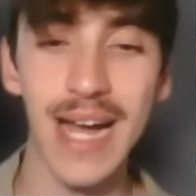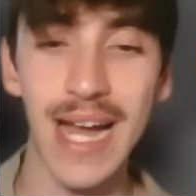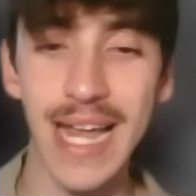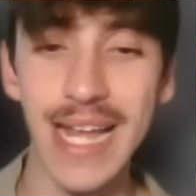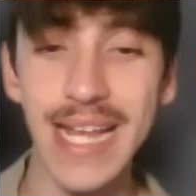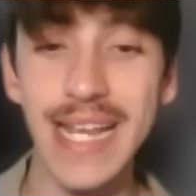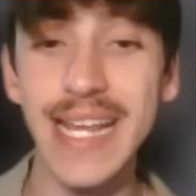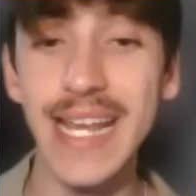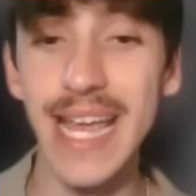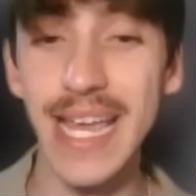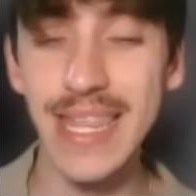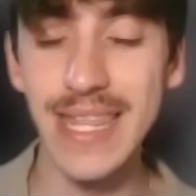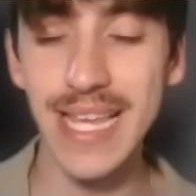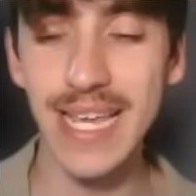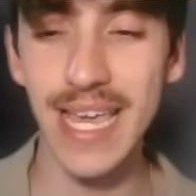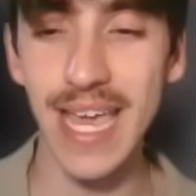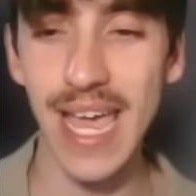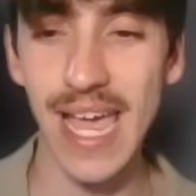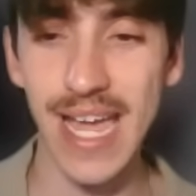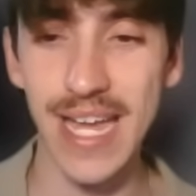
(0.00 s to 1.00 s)
I get the
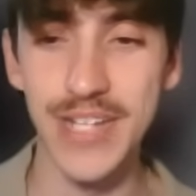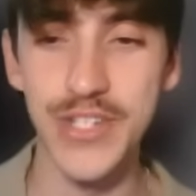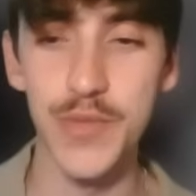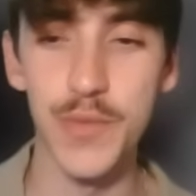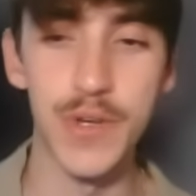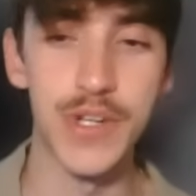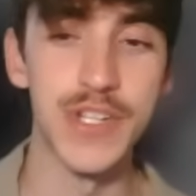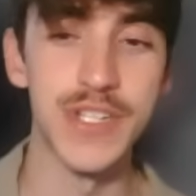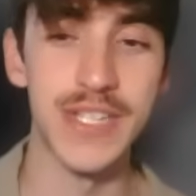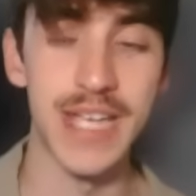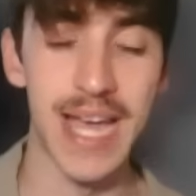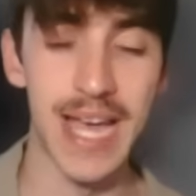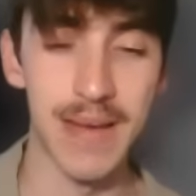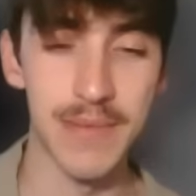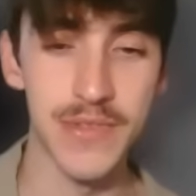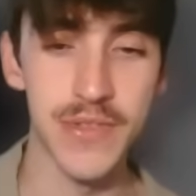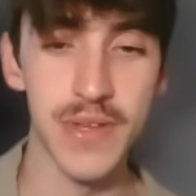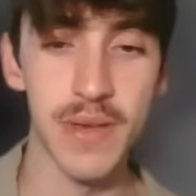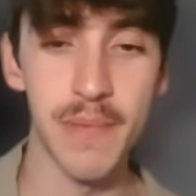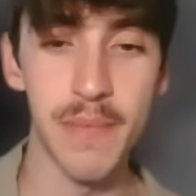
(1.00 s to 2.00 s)
catch, which is
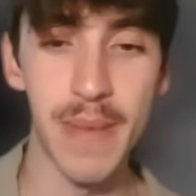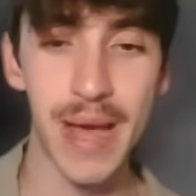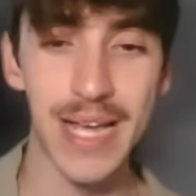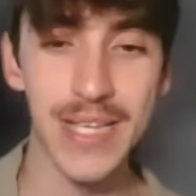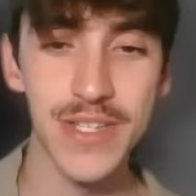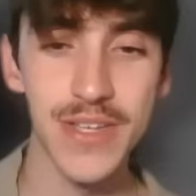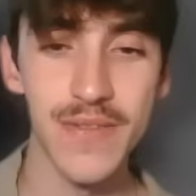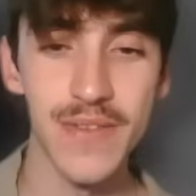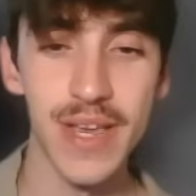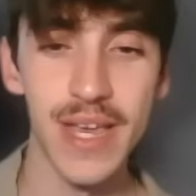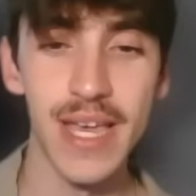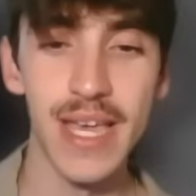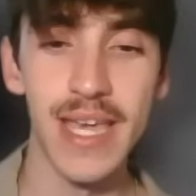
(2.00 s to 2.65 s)
absolutely massive.